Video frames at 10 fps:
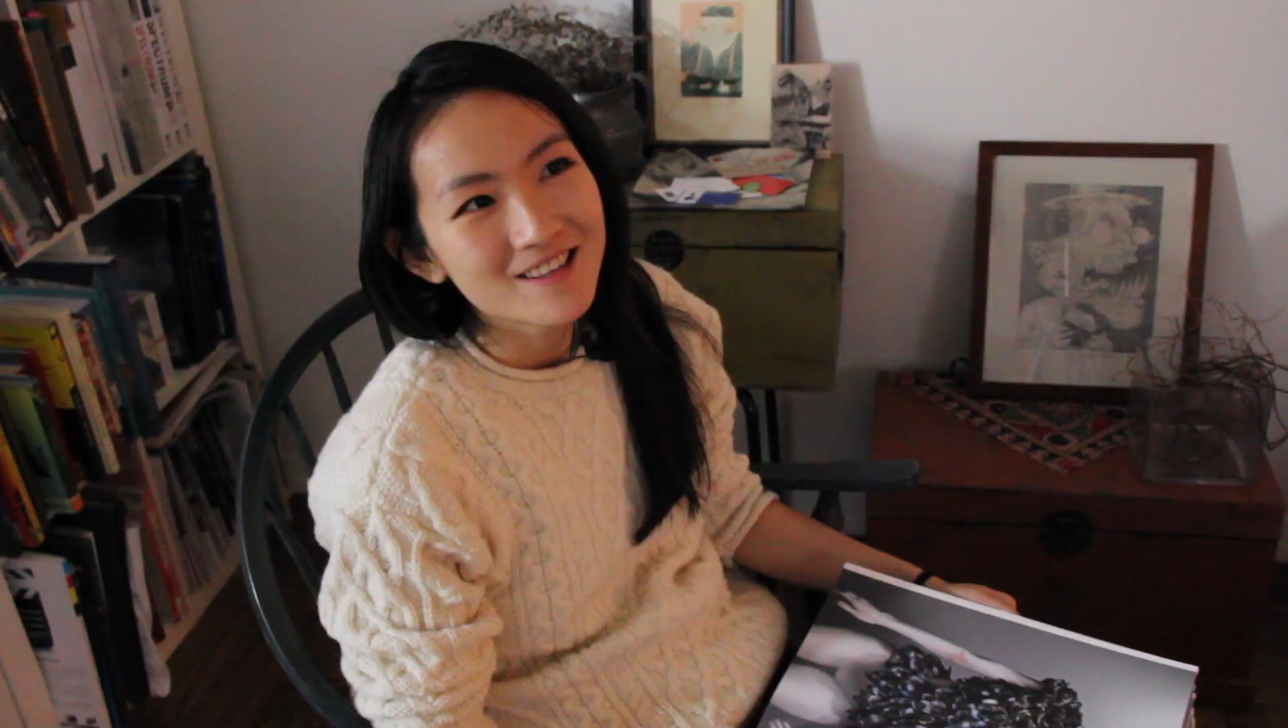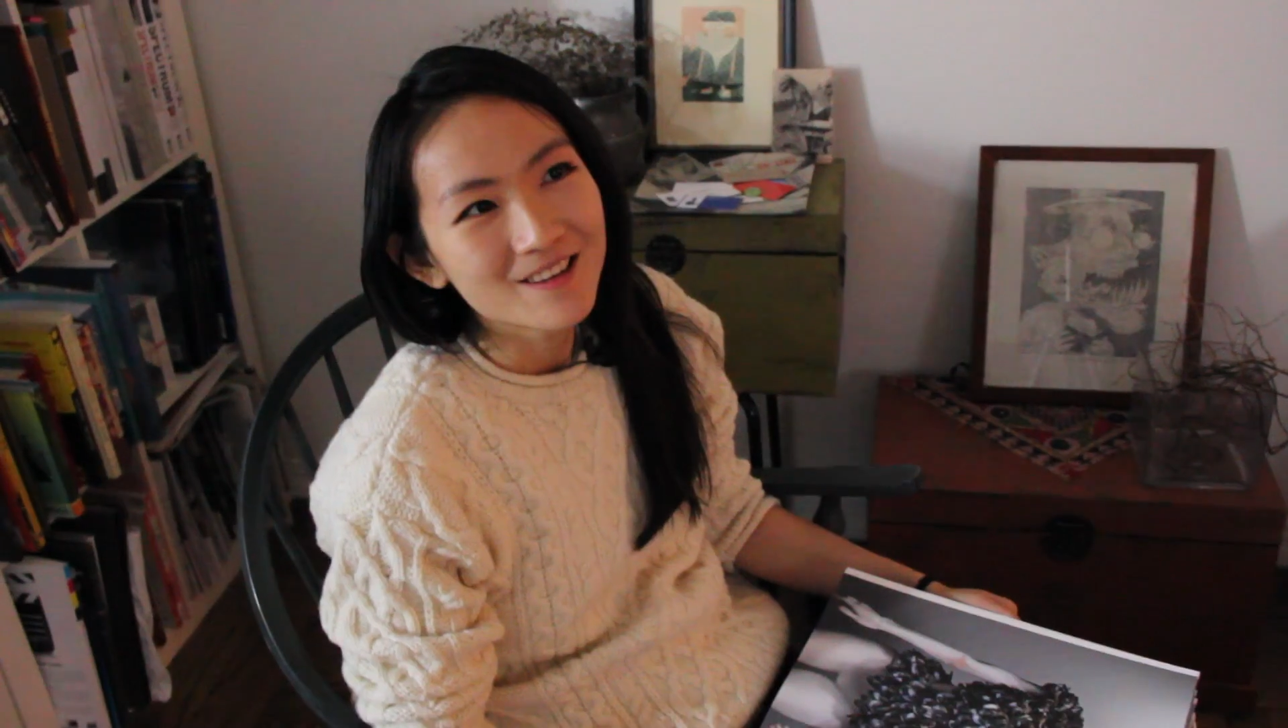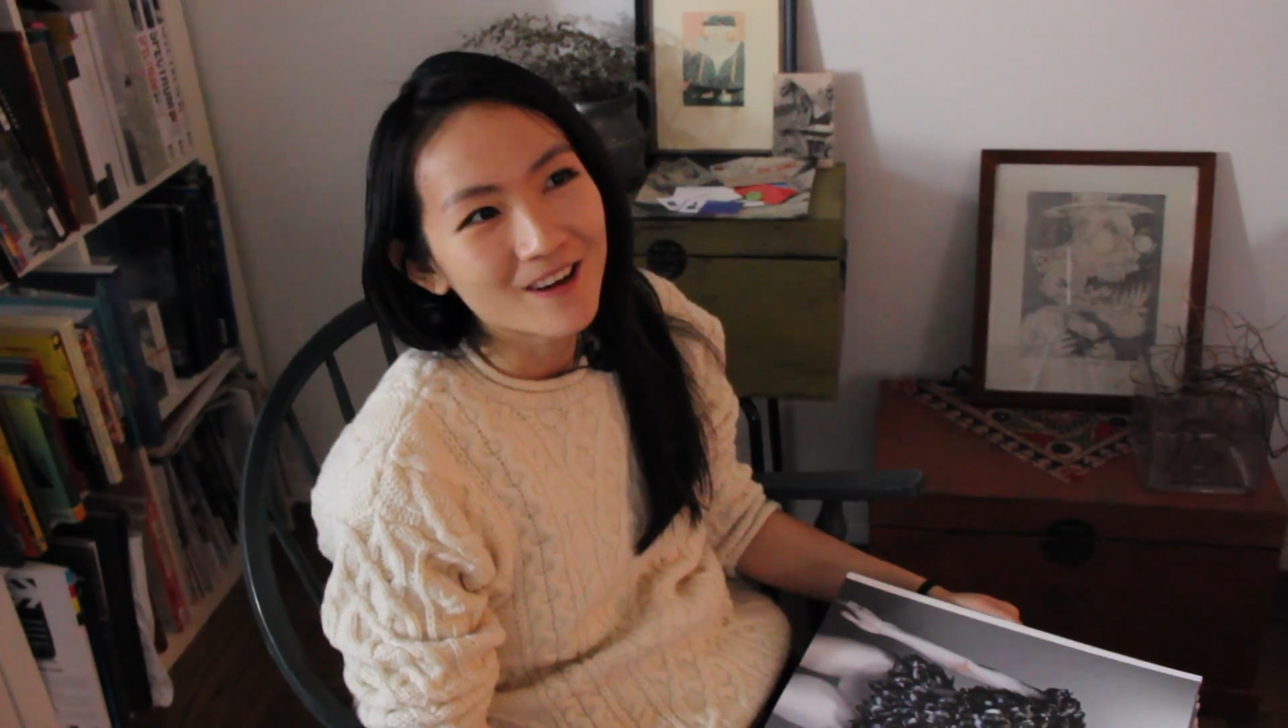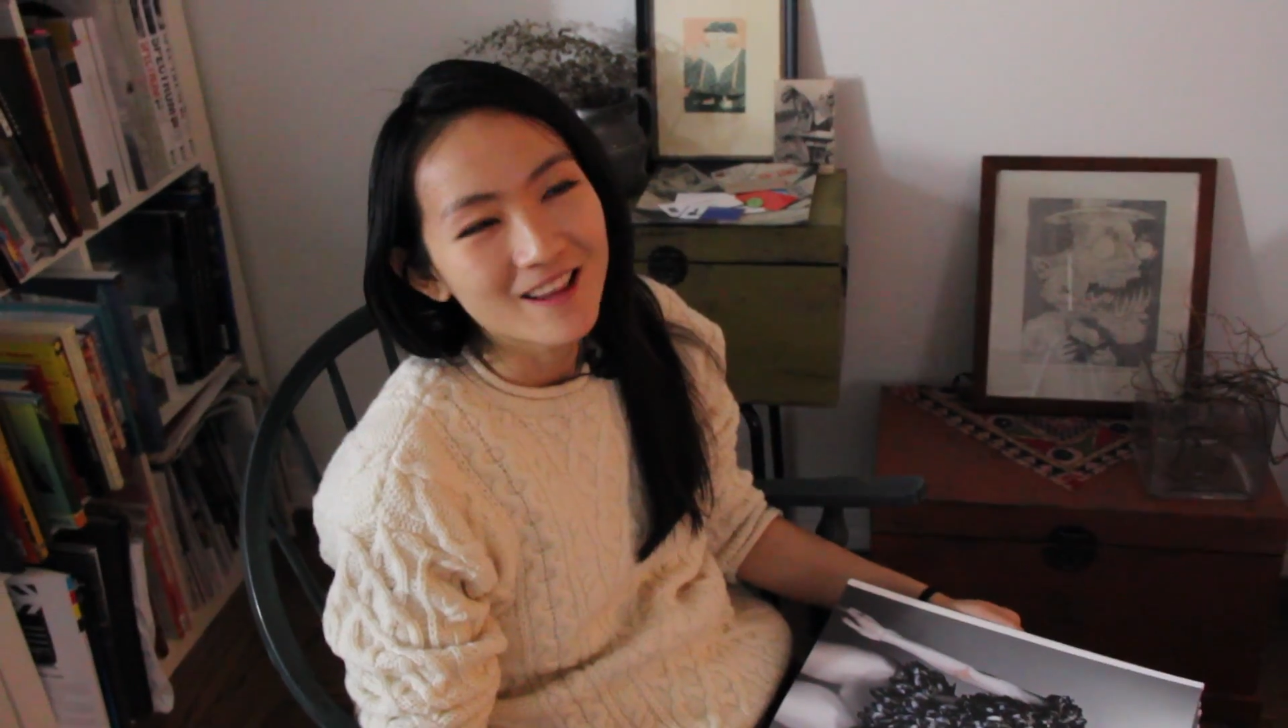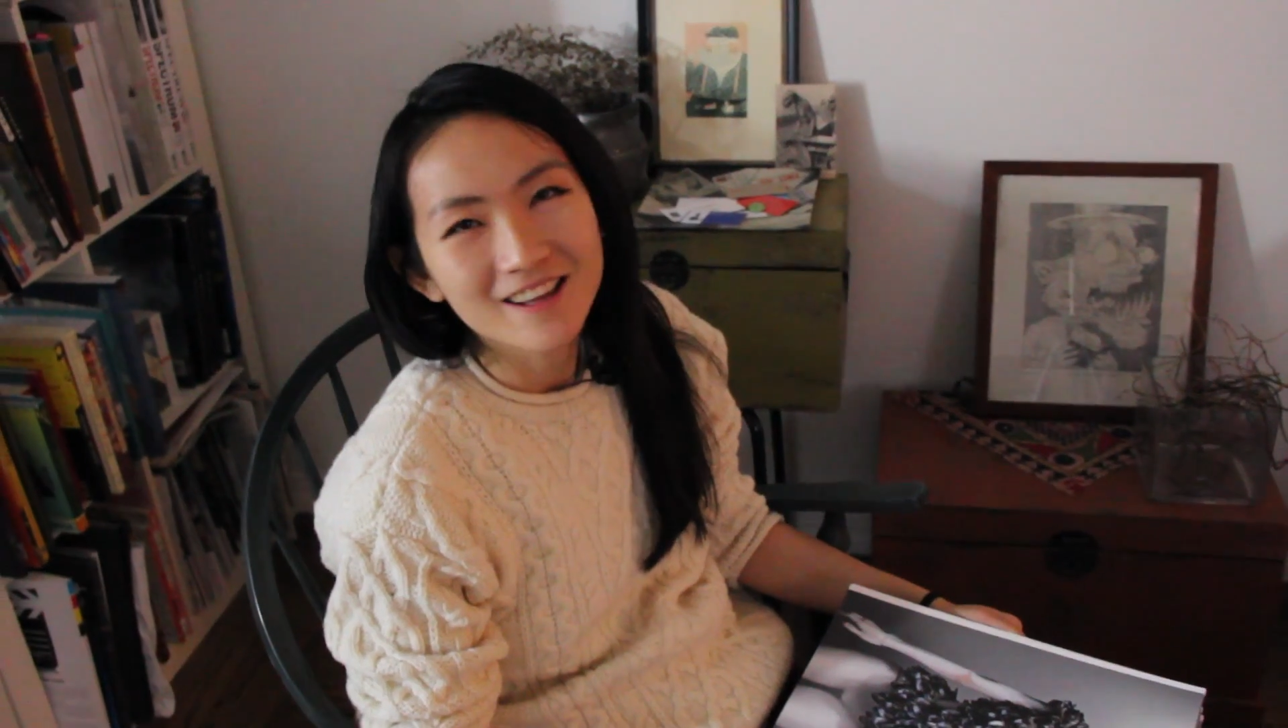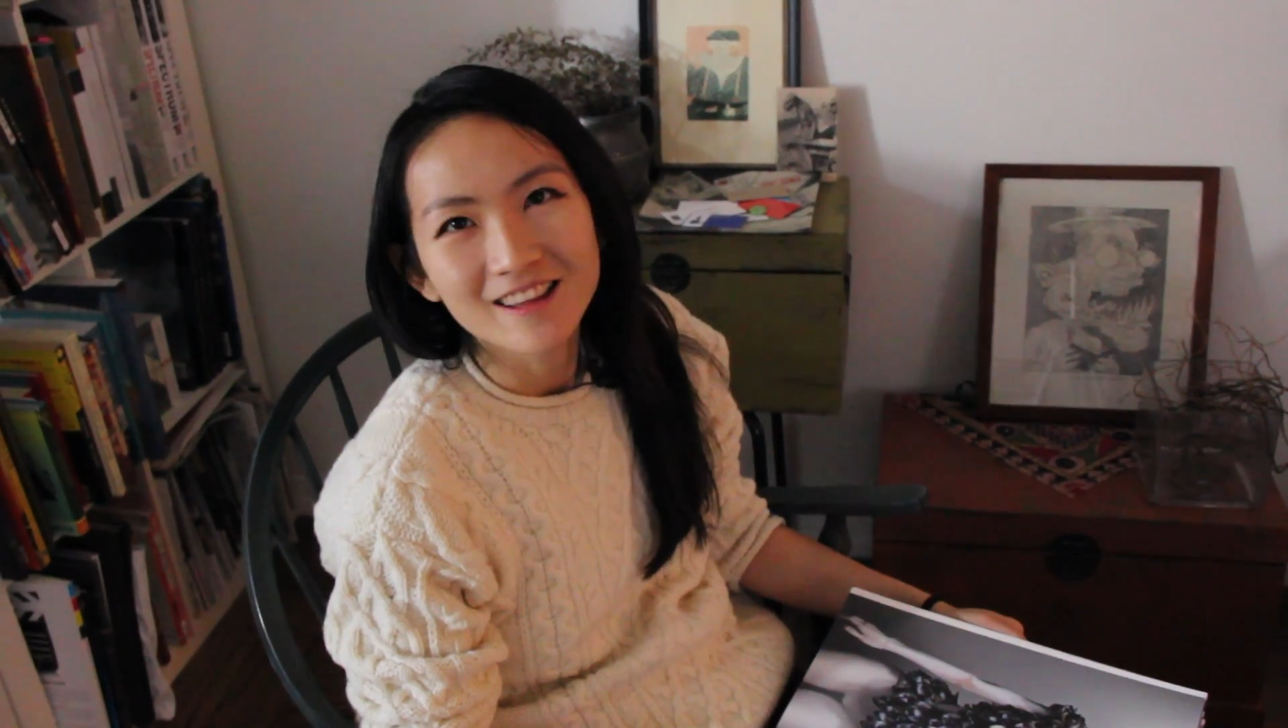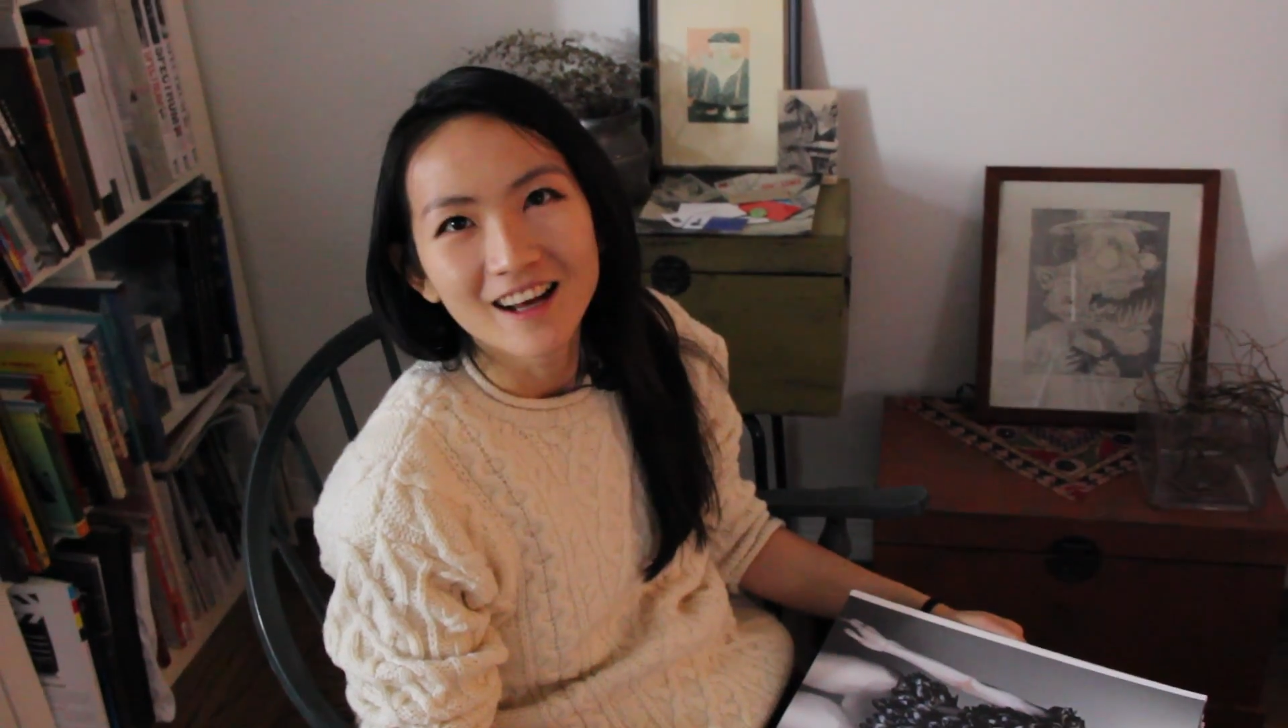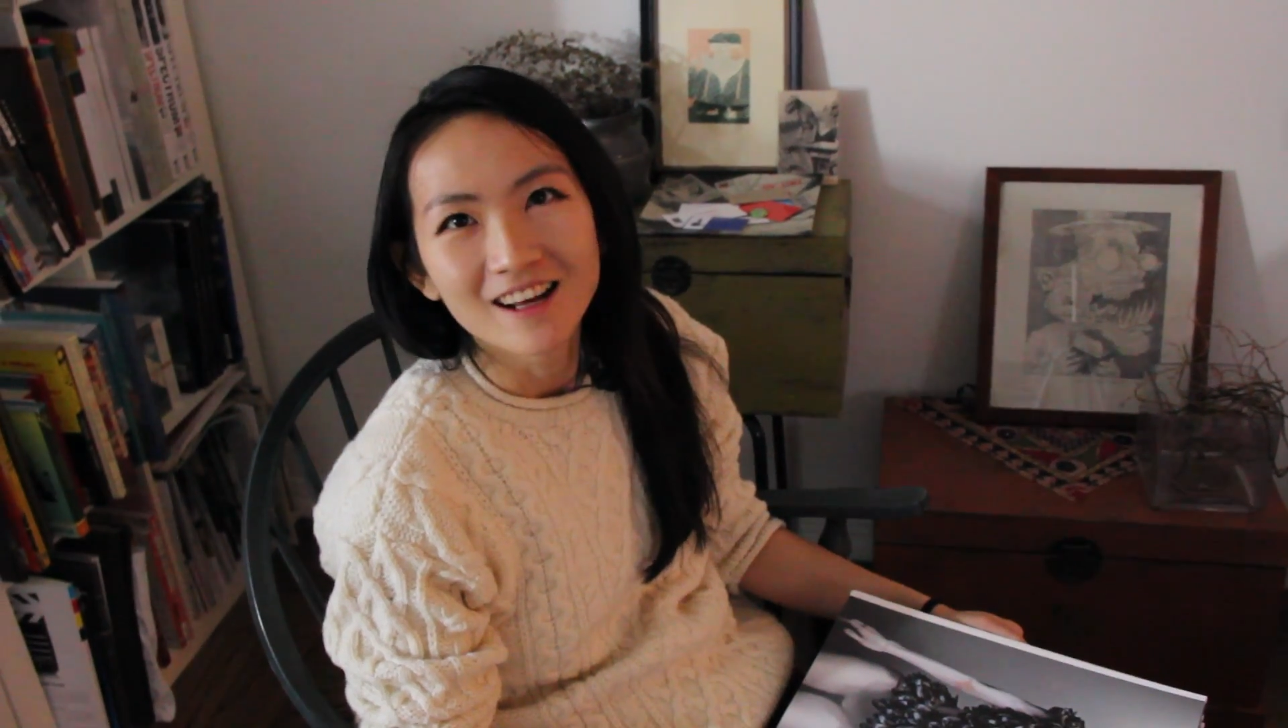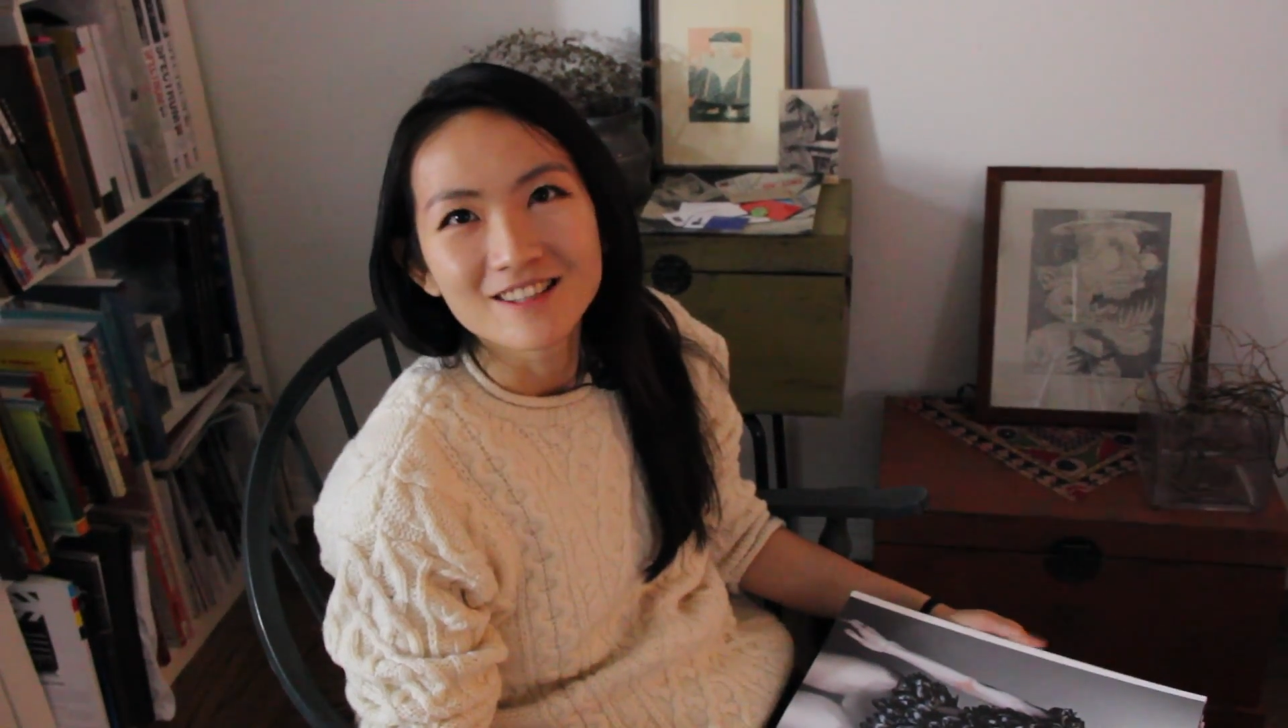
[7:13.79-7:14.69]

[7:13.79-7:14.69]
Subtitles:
So I think that